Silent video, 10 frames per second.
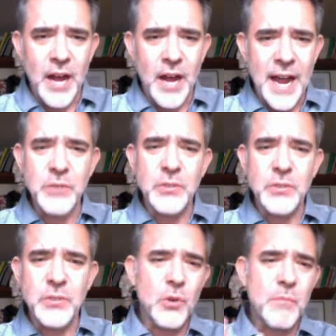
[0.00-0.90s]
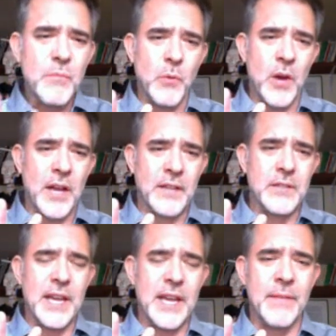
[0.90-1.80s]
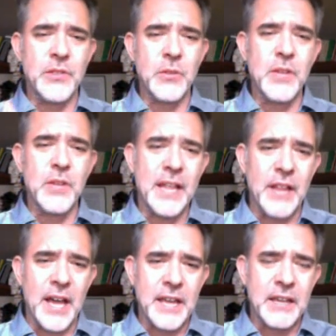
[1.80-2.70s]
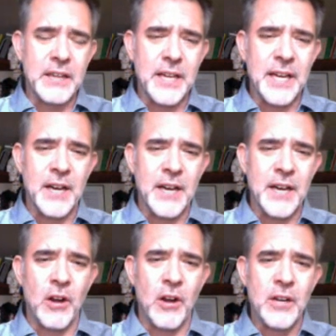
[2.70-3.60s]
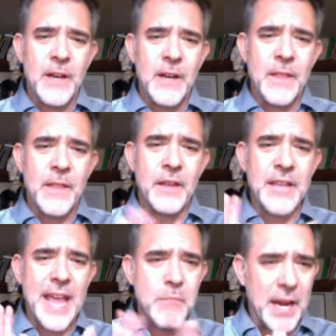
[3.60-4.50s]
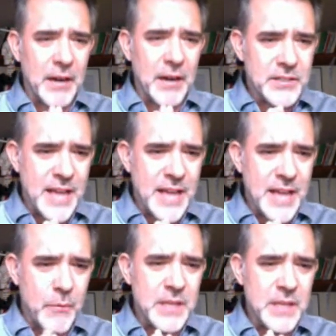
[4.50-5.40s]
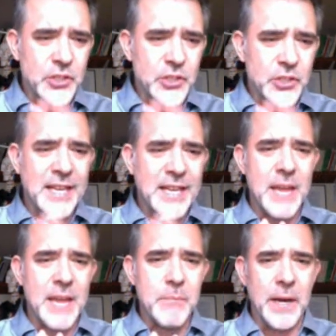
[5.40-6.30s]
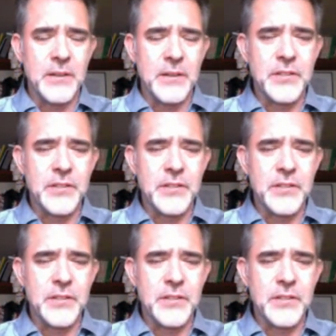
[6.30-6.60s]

I use two main ones, and the two that I like are the name pairs. That would be the Chinese name pairs.